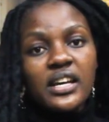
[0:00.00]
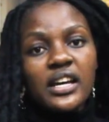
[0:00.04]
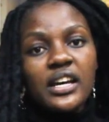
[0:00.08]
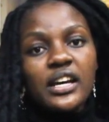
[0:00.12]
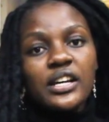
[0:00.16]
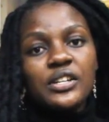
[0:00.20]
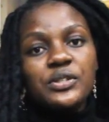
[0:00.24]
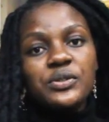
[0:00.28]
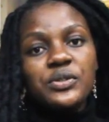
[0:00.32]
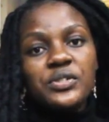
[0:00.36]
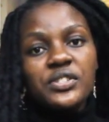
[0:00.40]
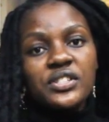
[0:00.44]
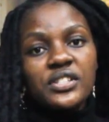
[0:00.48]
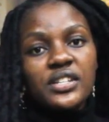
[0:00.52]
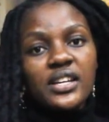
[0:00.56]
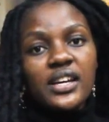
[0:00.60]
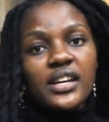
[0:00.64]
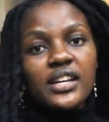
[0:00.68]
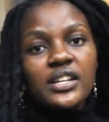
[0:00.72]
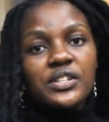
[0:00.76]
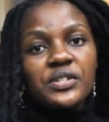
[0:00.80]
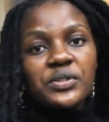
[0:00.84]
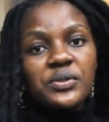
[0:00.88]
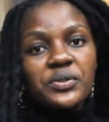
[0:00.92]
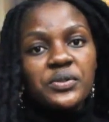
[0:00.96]
to share it
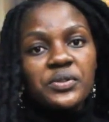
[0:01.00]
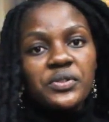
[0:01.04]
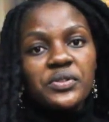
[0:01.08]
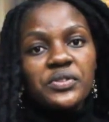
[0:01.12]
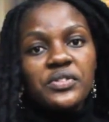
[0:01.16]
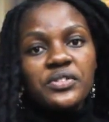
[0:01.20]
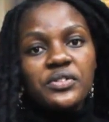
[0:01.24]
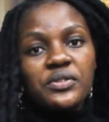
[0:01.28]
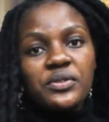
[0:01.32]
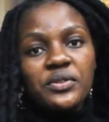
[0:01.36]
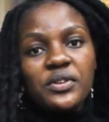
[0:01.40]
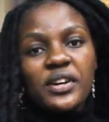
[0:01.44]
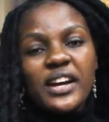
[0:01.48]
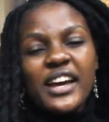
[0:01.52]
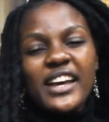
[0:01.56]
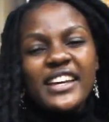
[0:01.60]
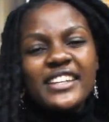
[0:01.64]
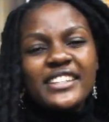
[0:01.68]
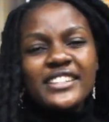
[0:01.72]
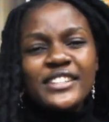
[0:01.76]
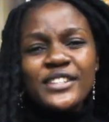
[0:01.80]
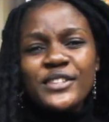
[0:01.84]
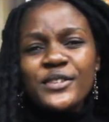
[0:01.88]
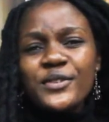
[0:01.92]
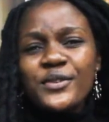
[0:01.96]
because you know i
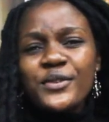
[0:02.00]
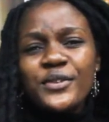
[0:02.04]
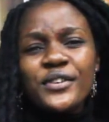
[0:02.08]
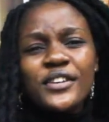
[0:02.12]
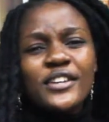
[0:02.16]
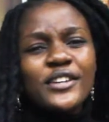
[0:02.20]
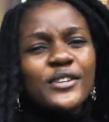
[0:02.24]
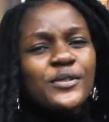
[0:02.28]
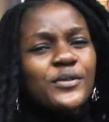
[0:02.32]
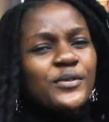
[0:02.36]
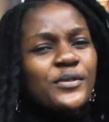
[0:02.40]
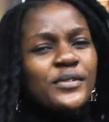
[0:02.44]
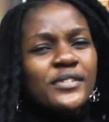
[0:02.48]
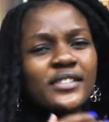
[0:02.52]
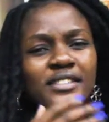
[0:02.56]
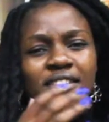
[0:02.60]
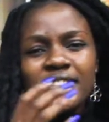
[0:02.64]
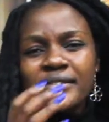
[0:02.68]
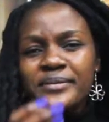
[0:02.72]
didn't know it will